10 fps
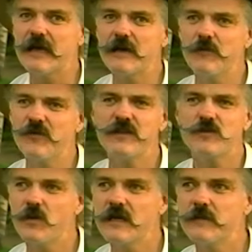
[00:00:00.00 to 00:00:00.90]
And within
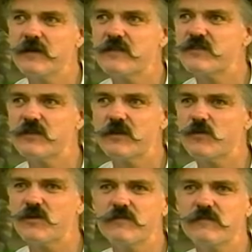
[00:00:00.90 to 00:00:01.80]
20 minutes, there
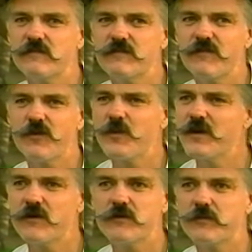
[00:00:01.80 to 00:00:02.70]
were
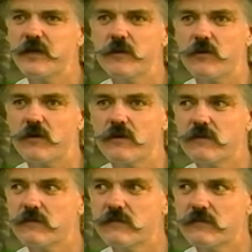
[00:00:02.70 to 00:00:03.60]
300 people.
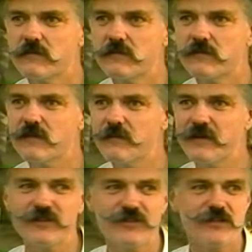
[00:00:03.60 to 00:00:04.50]
I
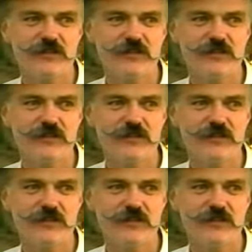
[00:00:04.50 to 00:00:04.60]
mean, it